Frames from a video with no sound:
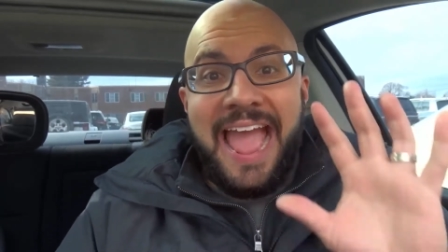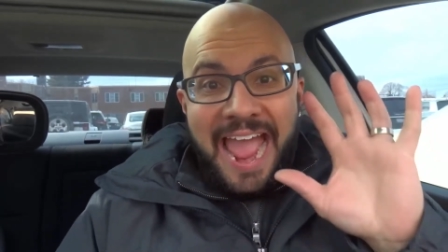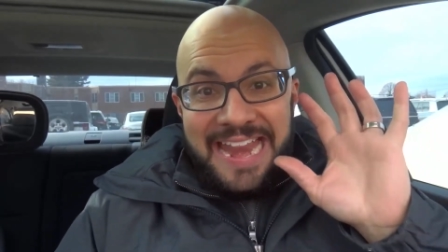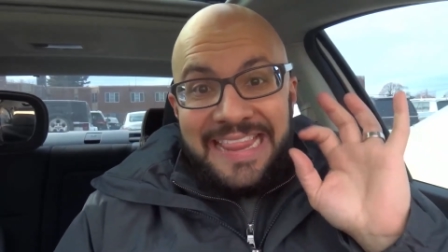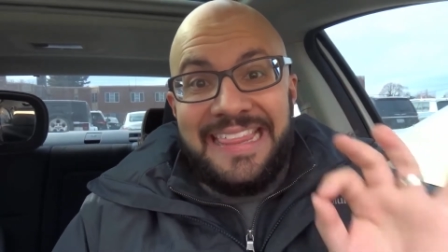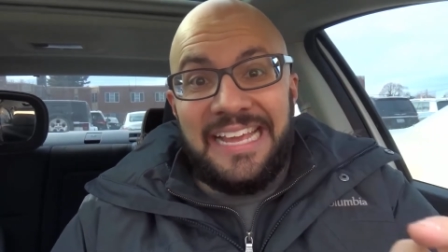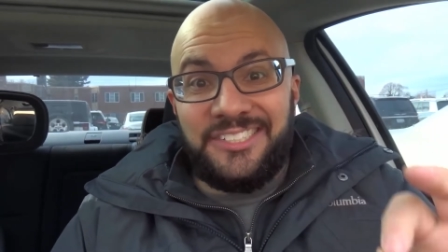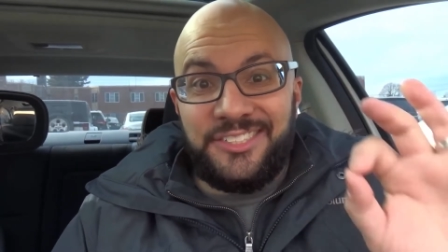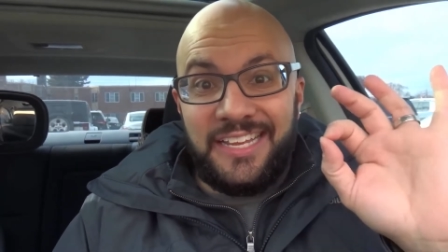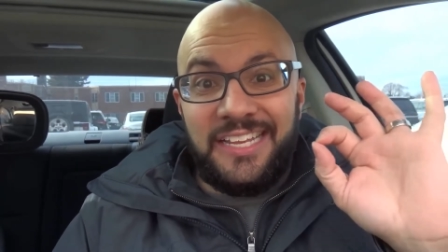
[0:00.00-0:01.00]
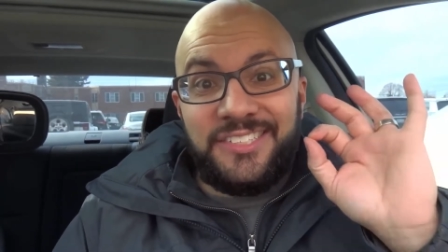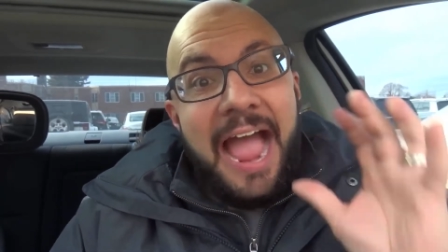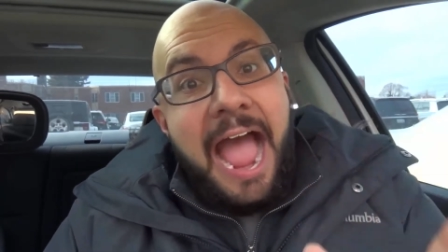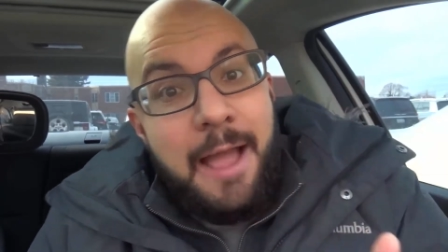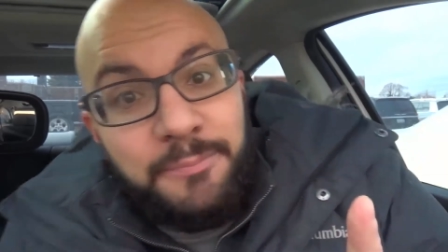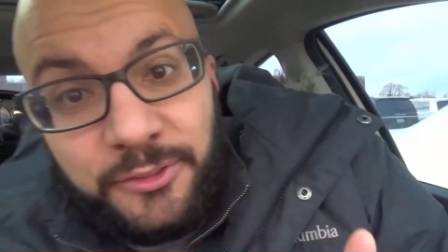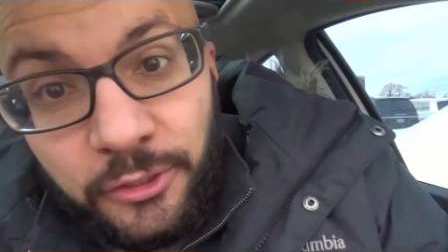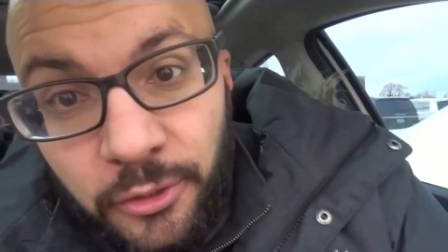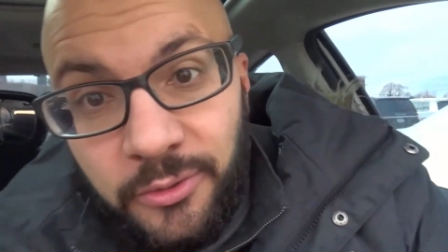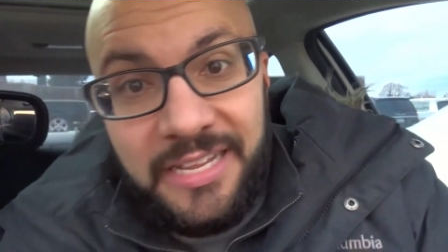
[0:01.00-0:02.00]
And this is
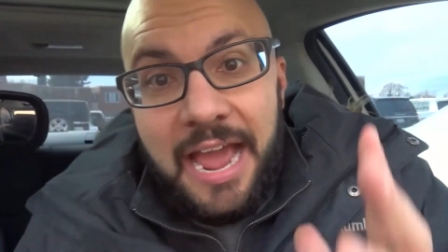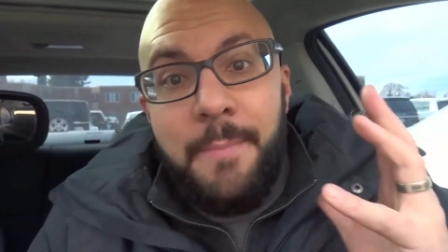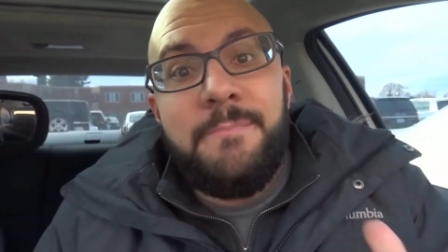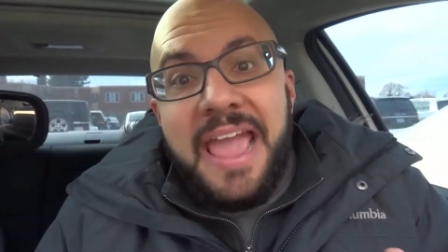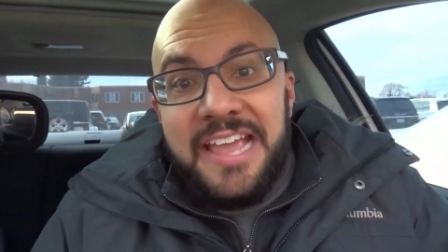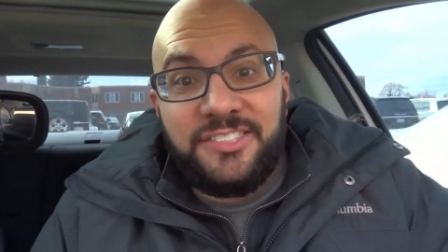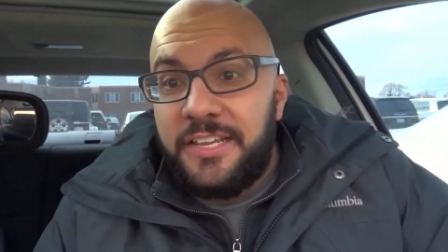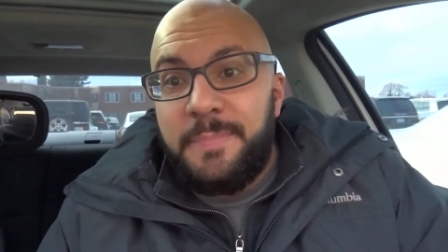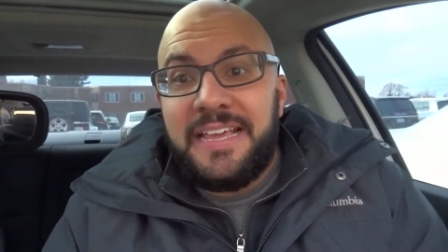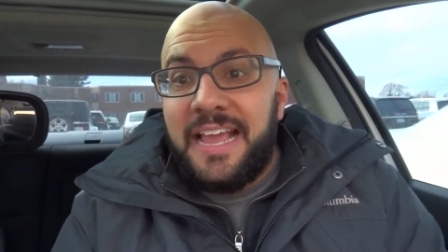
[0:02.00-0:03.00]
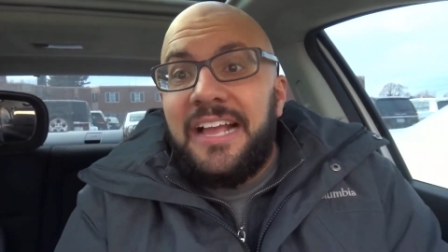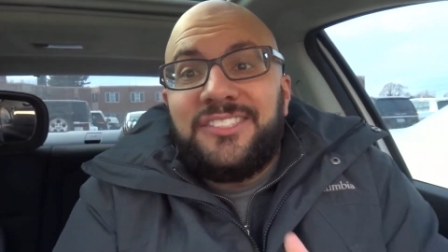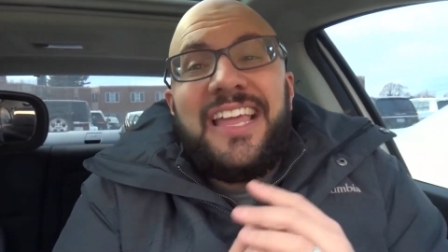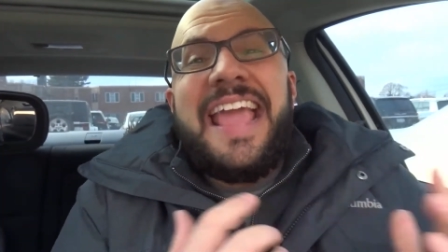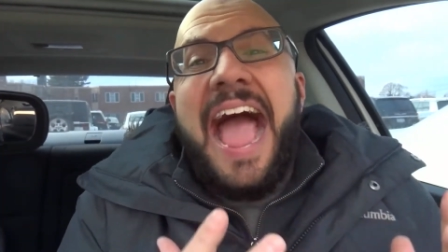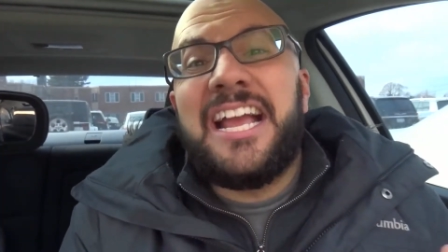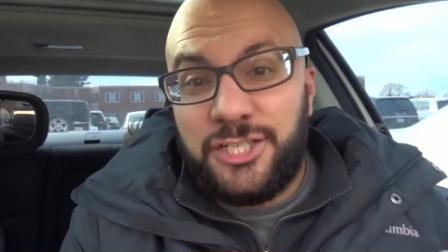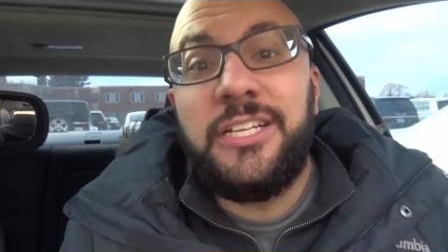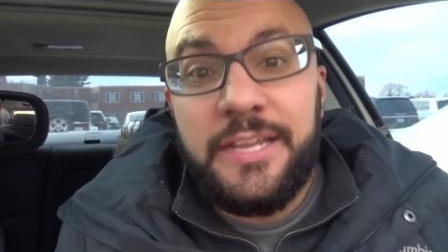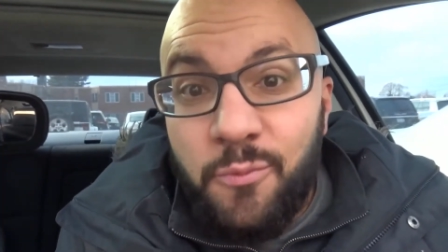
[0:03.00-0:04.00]
absolutely amazing because they
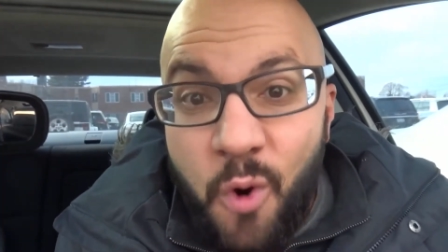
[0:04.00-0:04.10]
actually